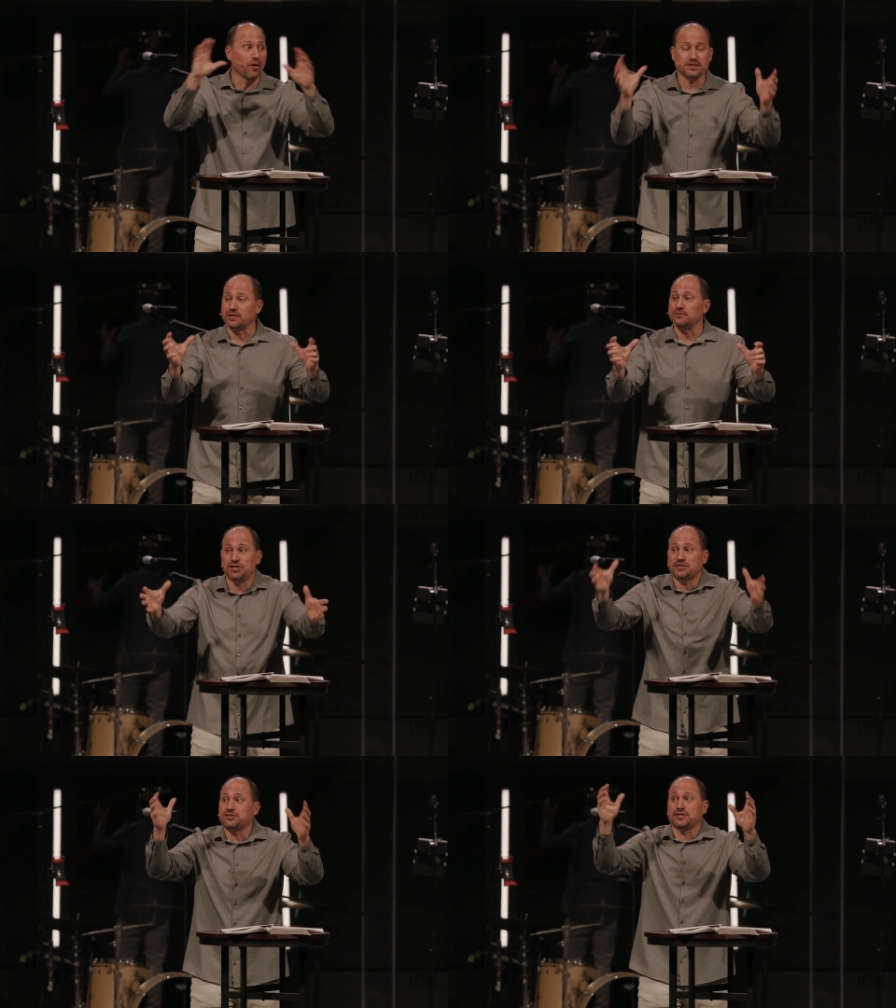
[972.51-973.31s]
this
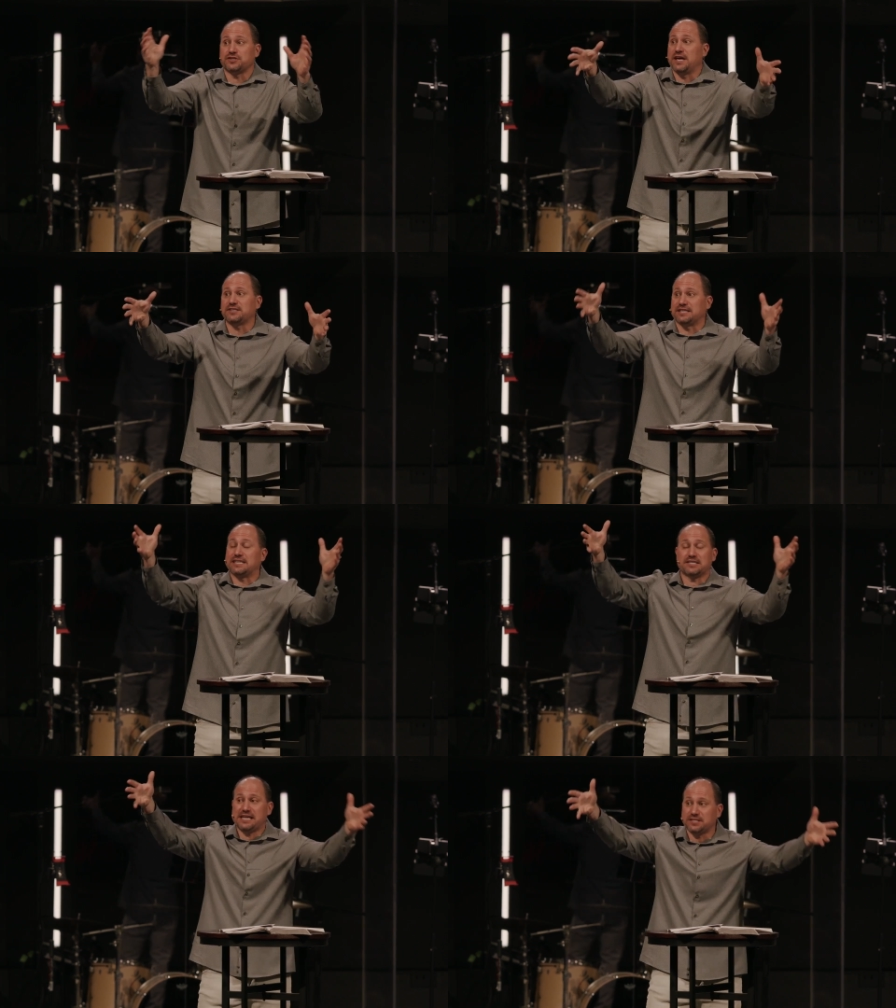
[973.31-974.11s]
Jesus just does it
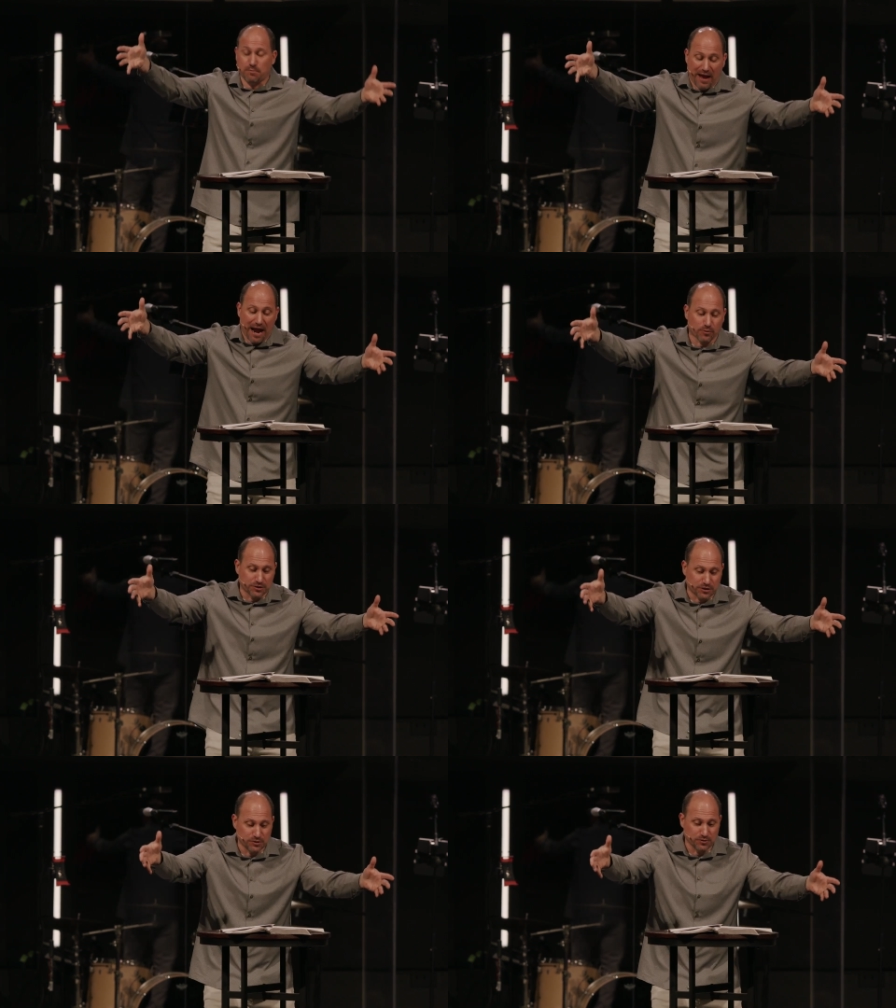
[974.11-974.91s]
because he has the power
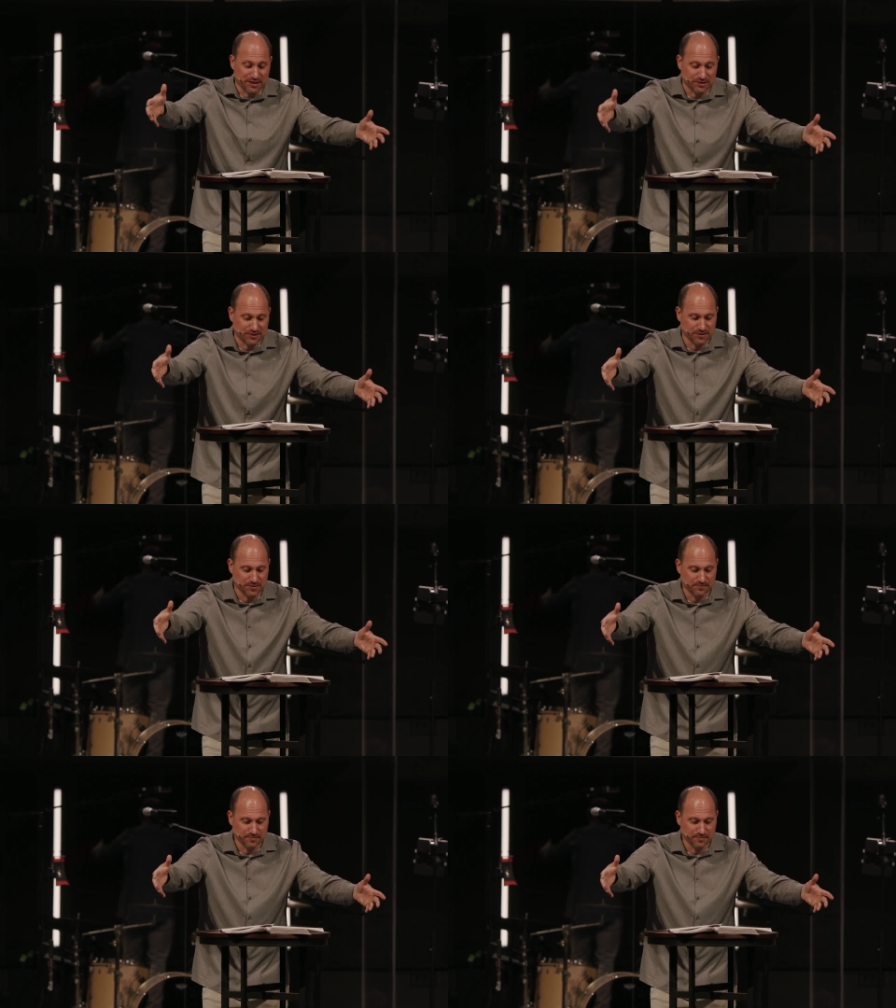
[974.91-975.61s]
to do this.